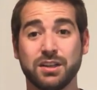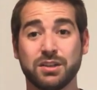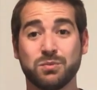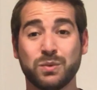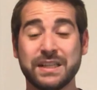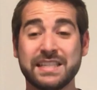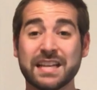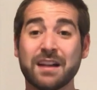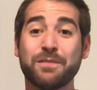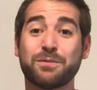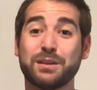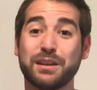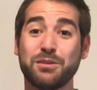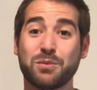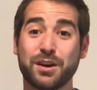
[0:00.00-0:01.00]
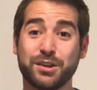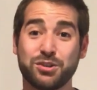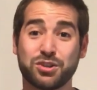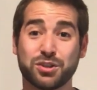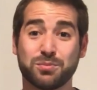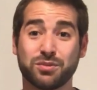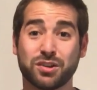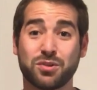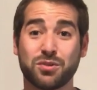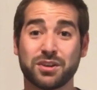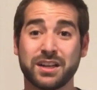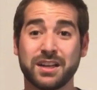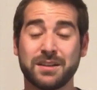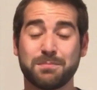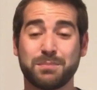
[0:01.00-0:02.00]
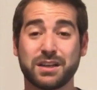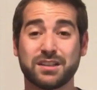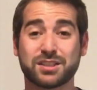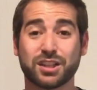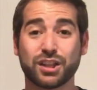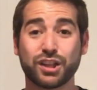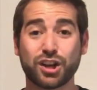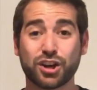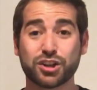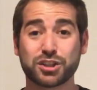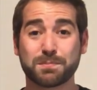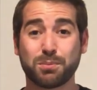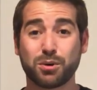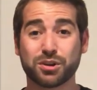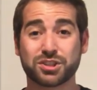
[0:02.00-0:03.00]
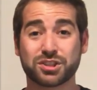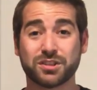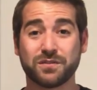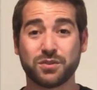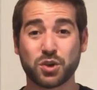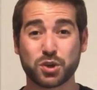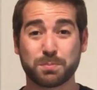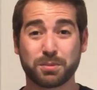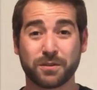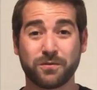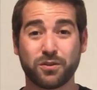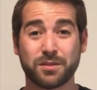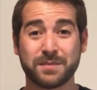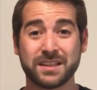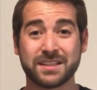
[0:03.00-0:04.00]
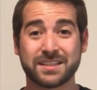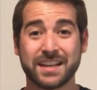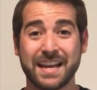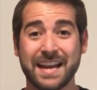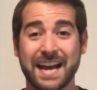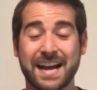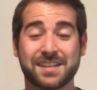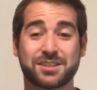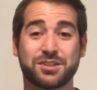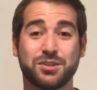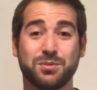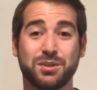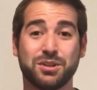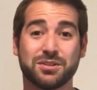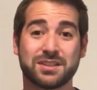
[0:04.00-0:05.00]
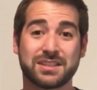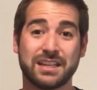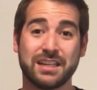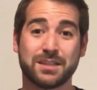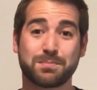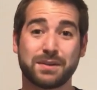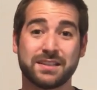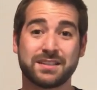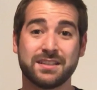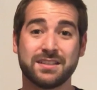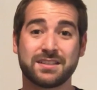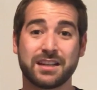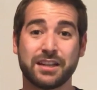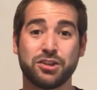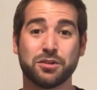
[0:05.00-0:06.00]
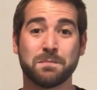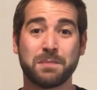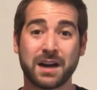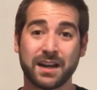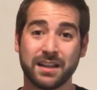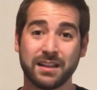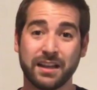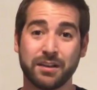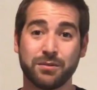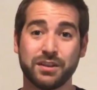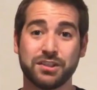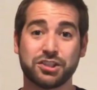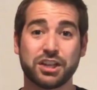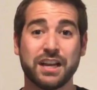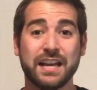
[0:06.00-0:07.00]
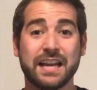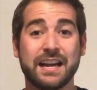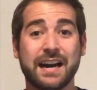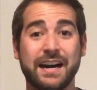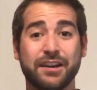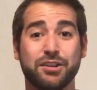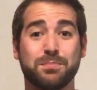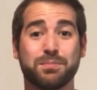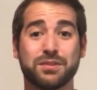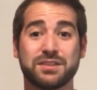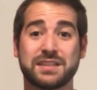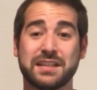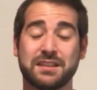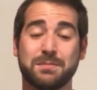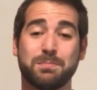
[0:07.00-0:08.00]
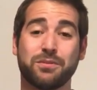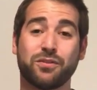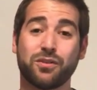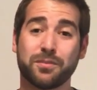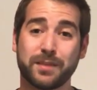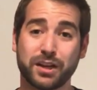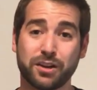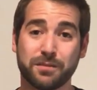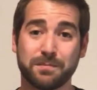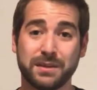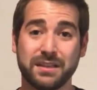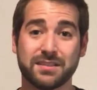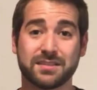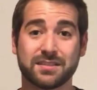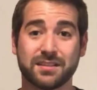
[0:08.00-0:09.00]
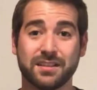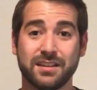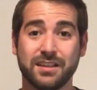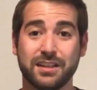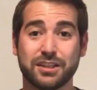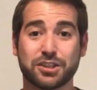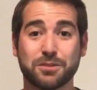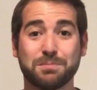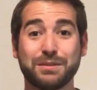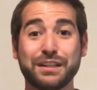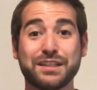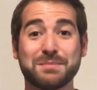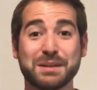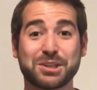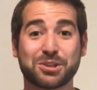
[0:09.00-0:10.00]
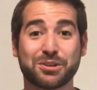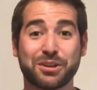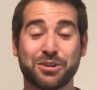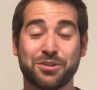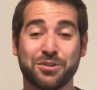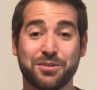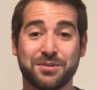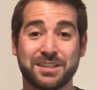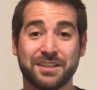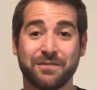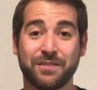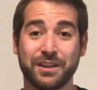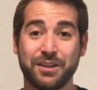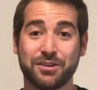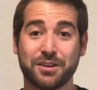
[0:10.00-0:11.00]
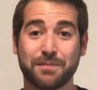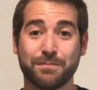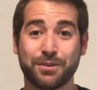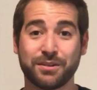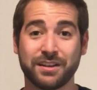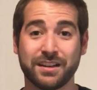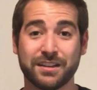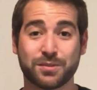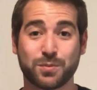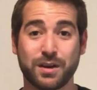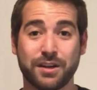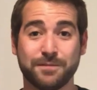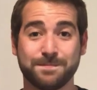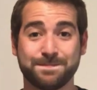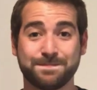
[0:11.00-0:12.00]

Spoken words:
we definitely want you to record it because a large portion of your performance has to do with your stage presence and your body language and how you present the performing art piece. So please make sure that you're using video component as well.